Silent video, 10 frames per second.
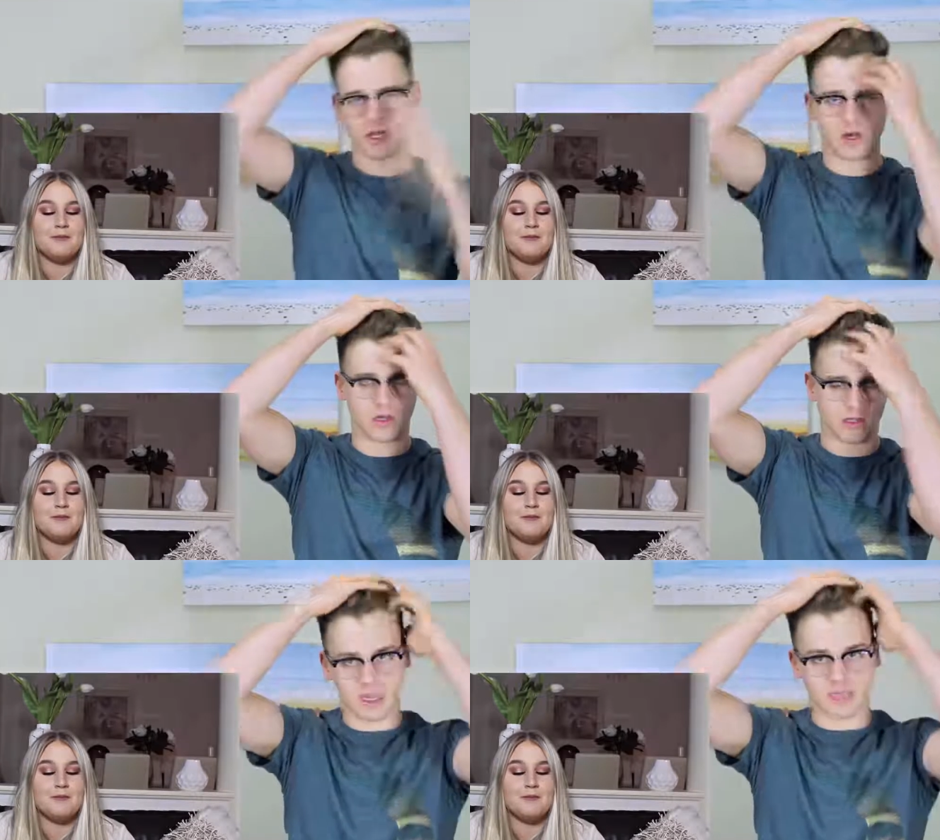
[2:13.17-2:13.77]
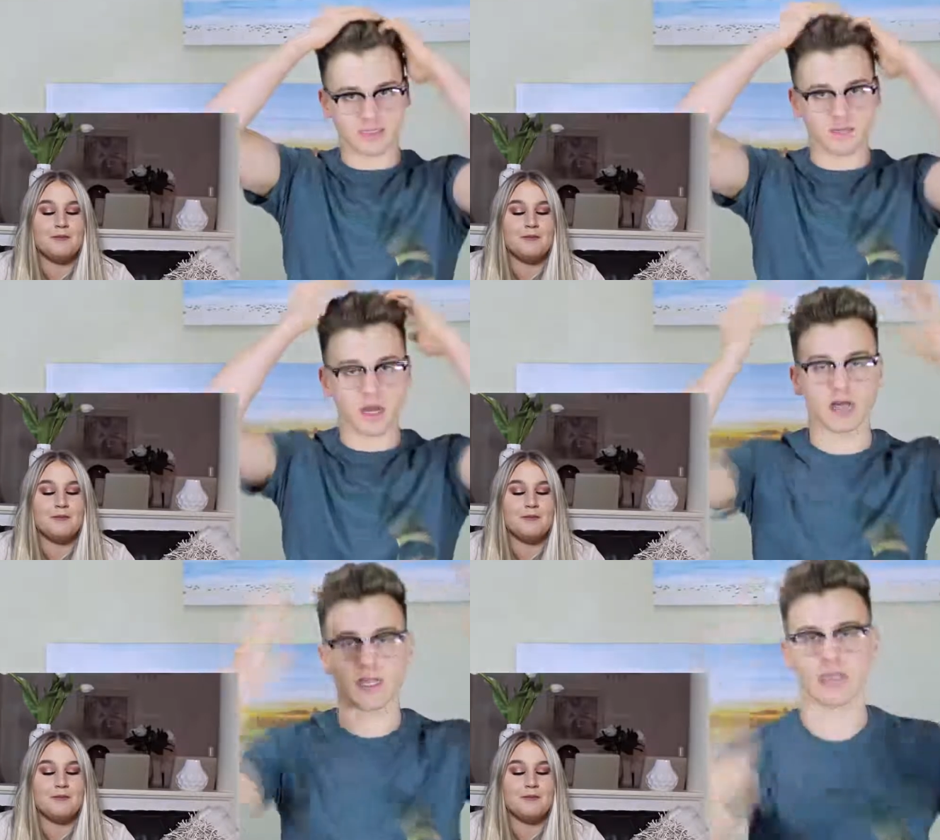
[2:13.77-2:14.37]
Speaker 1: at all. Guys, I'm
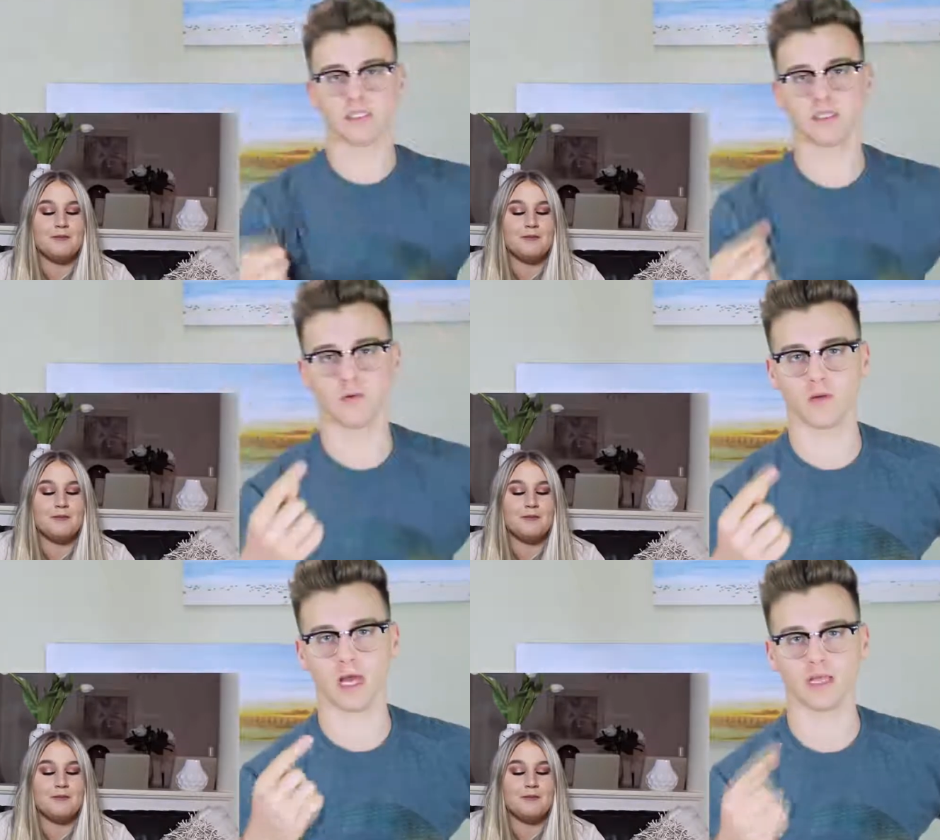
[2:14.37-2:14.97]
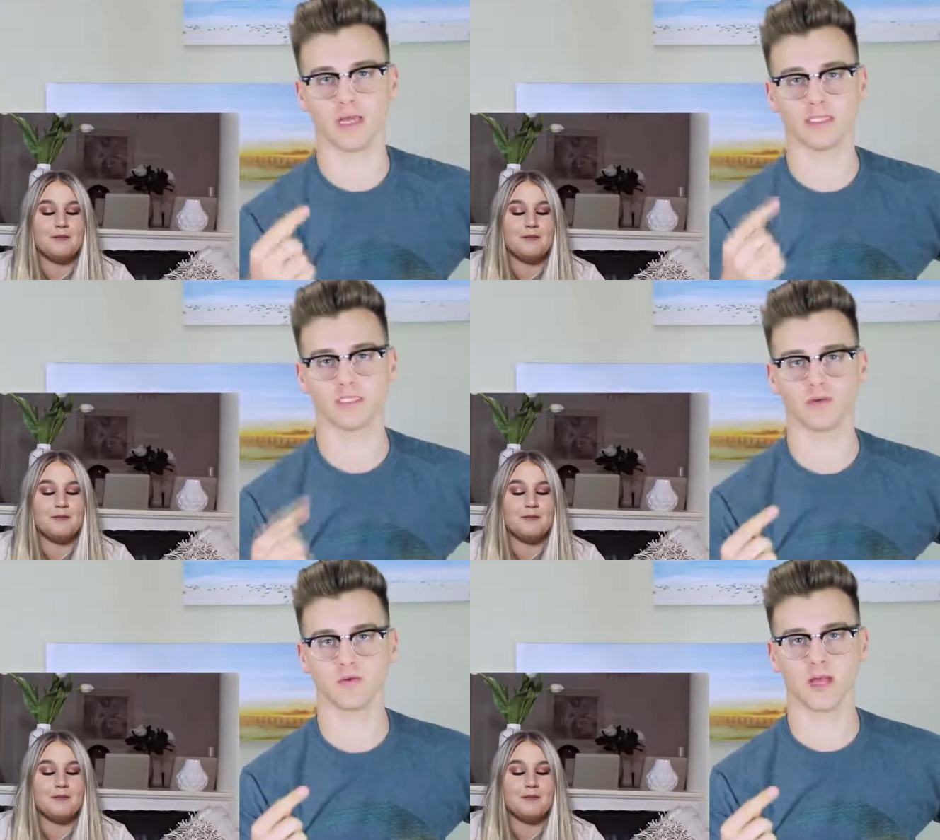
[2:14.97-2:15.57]
not lying to you. Would I lie
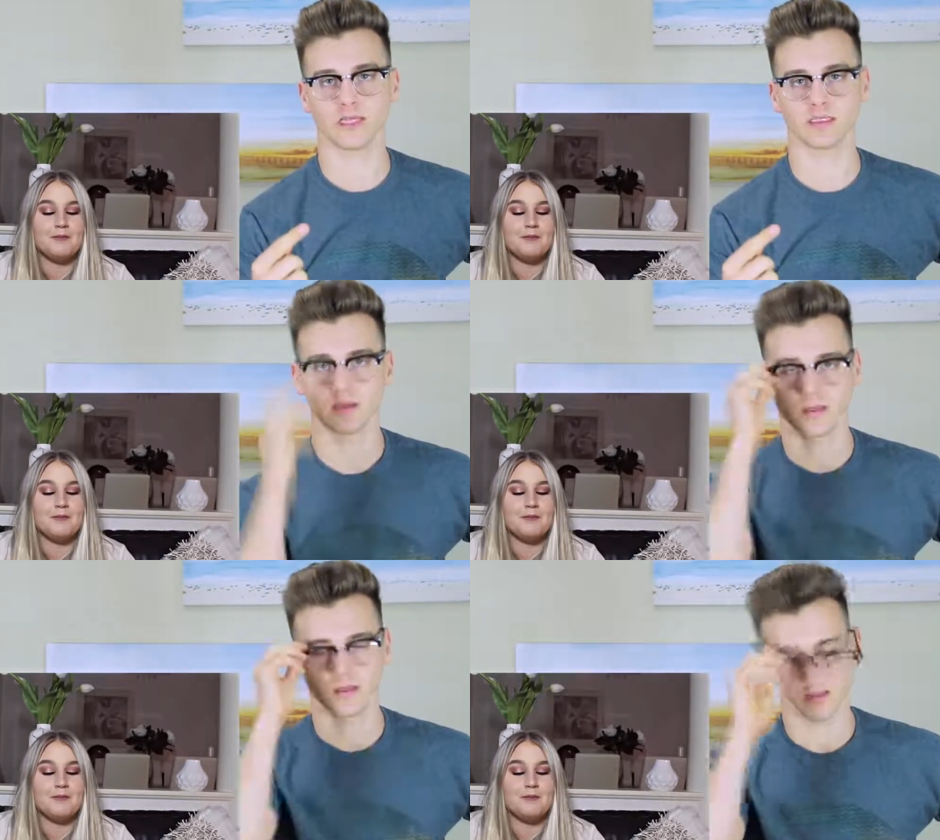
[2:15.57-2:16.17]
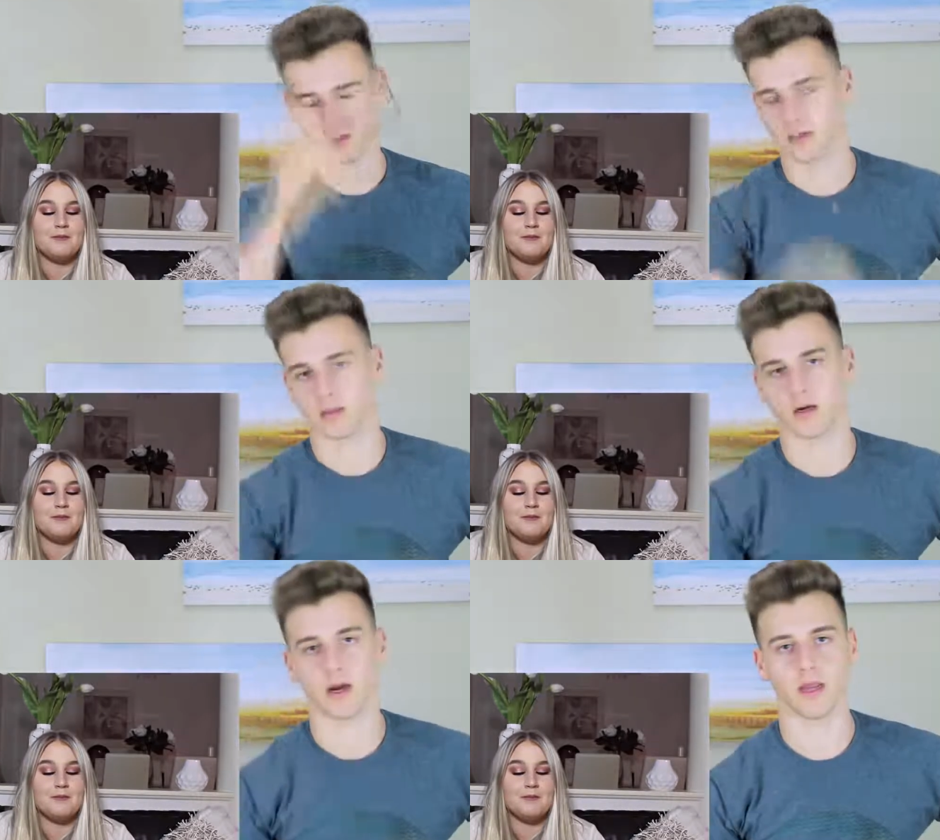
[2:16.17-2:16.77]
to you guys?
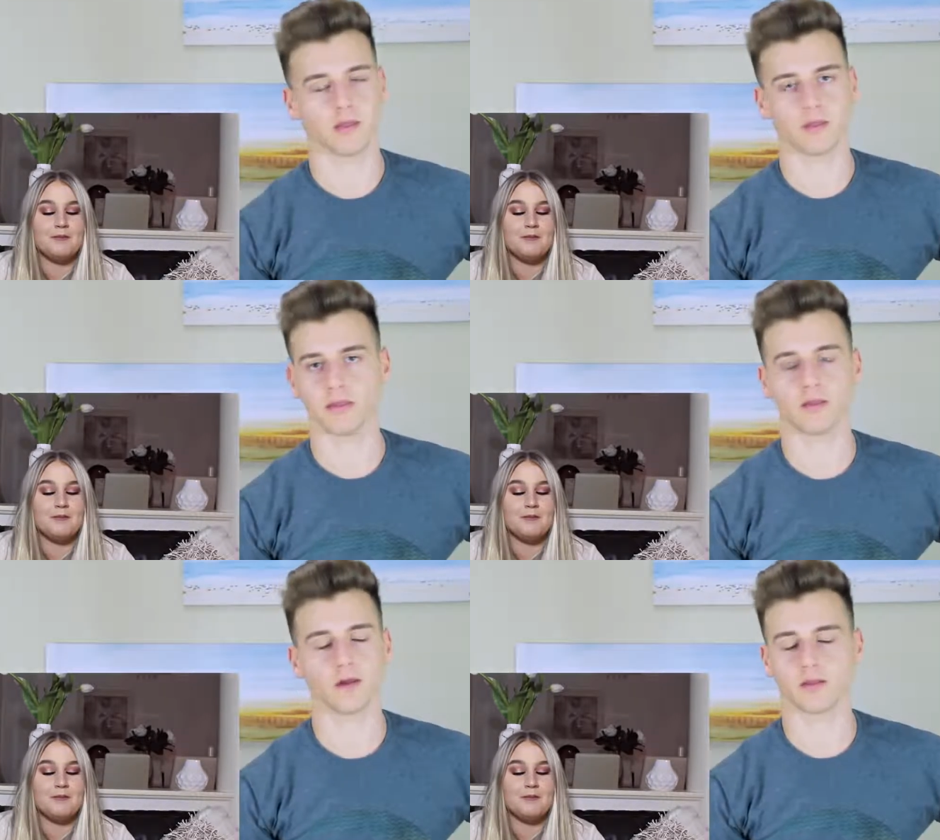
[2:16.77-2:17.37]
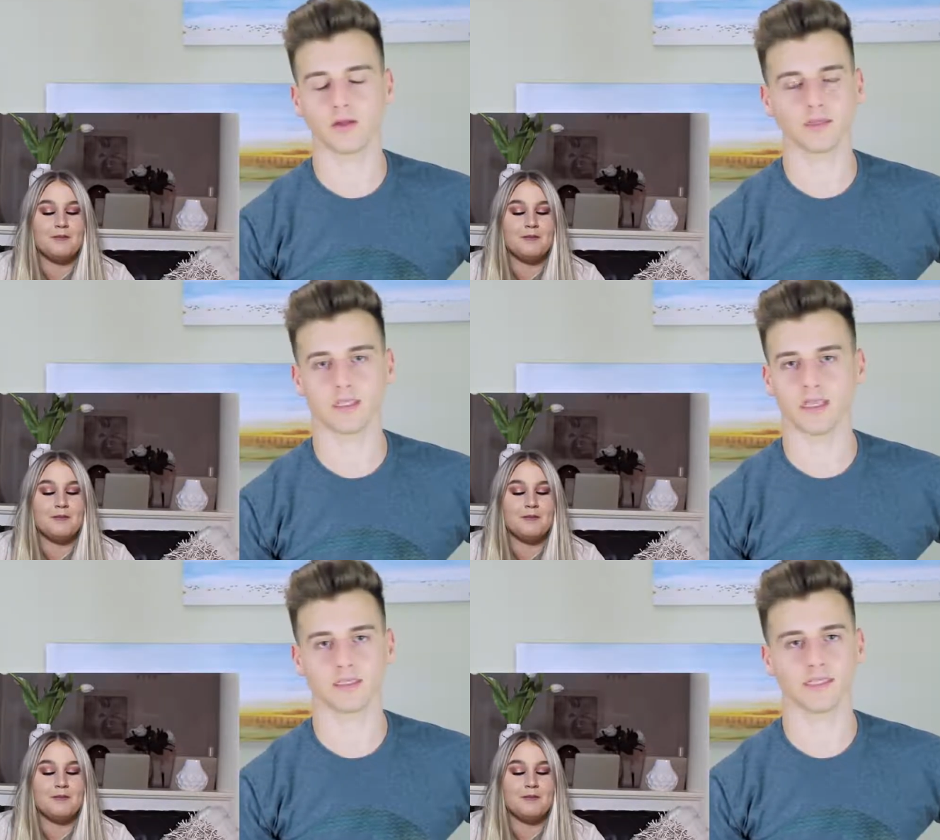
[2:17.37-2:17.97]
All right, don't
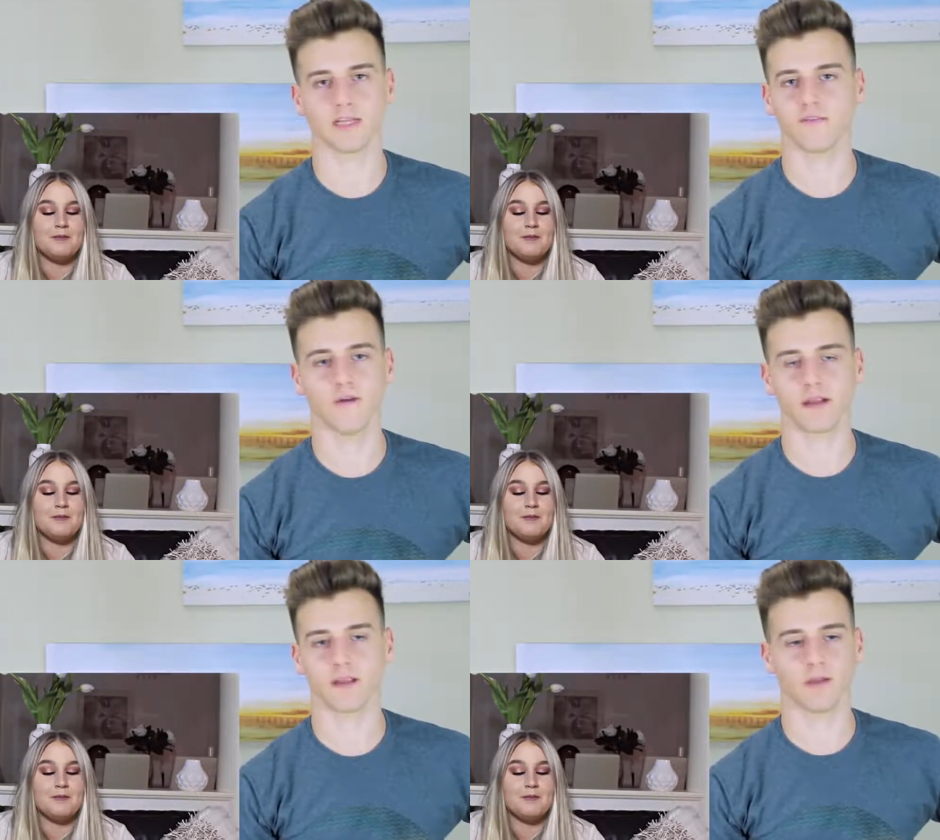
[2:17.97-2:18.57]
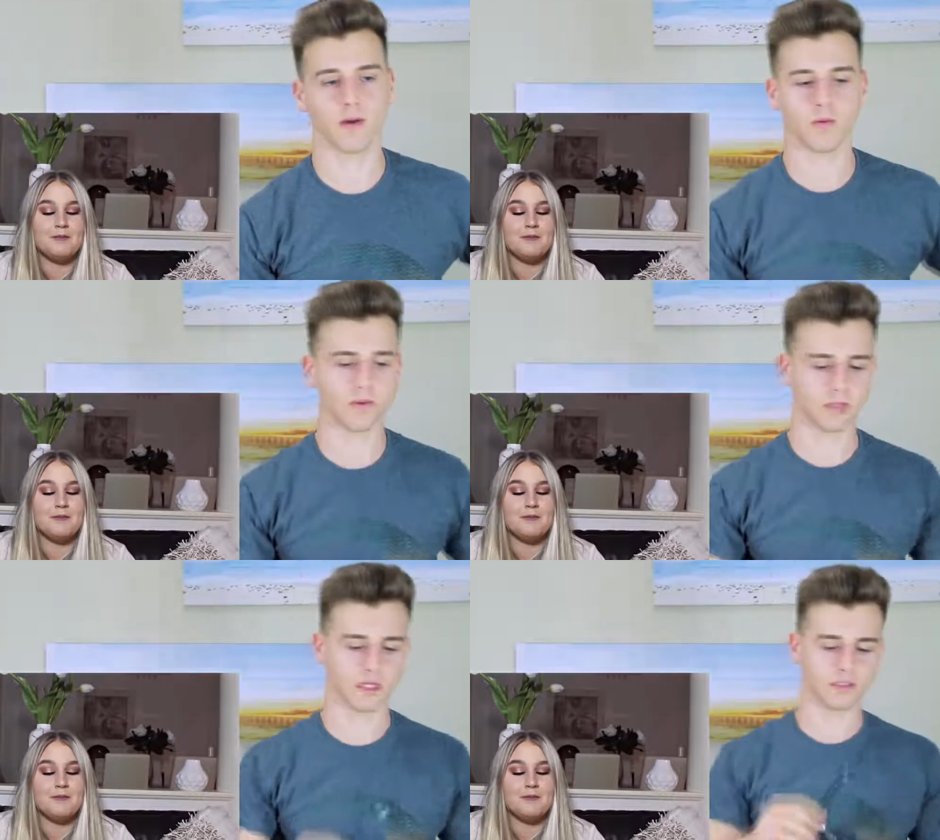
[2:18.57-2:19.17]
say yes. That's fucked up. I
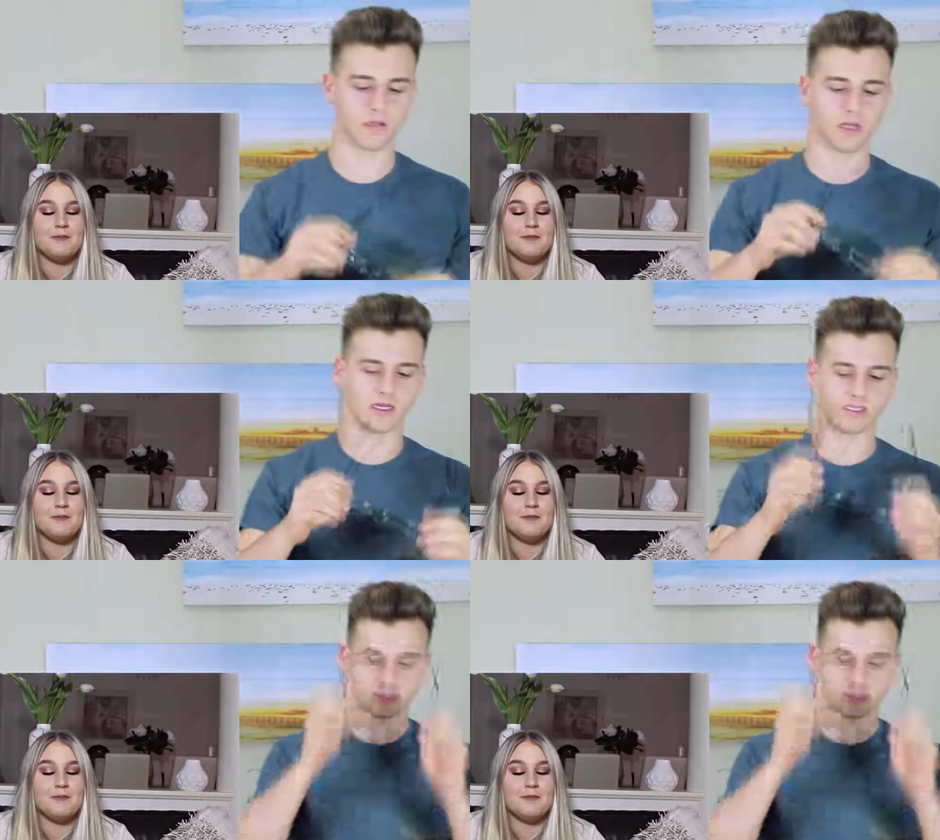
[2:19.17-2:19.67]
won't lie to you guys.